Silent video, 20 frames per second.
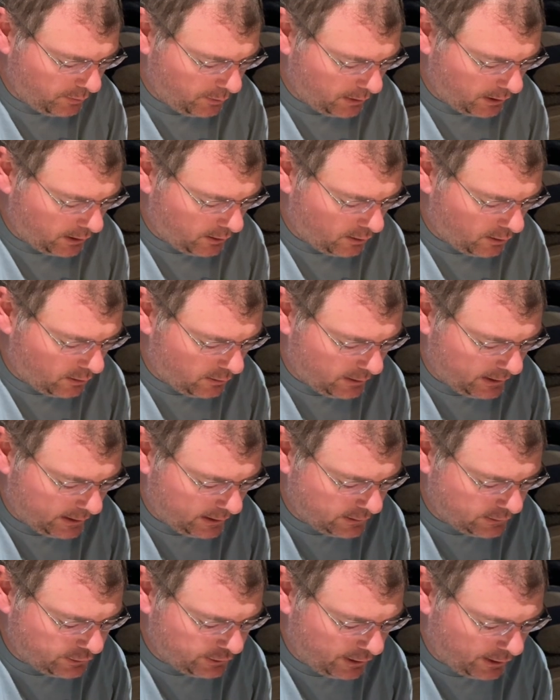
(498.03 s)
want to call like
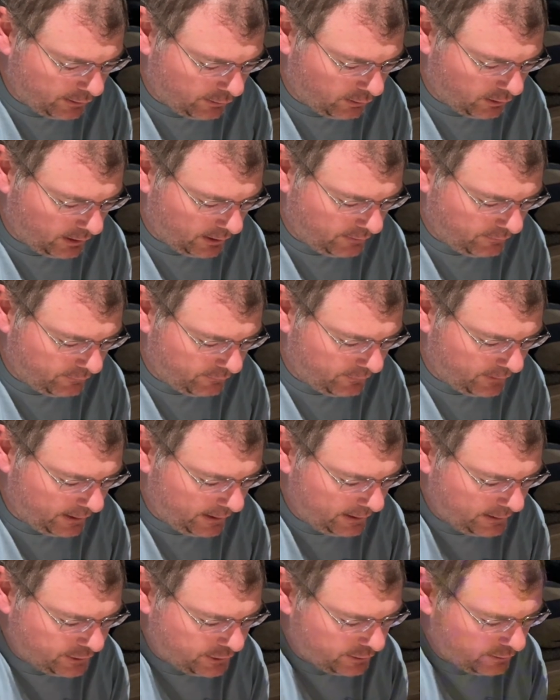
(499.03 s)
a general
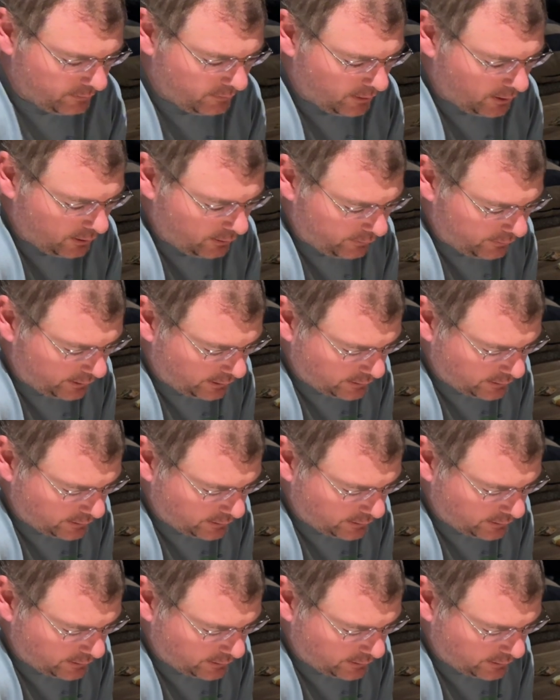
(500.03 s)
inflation mode.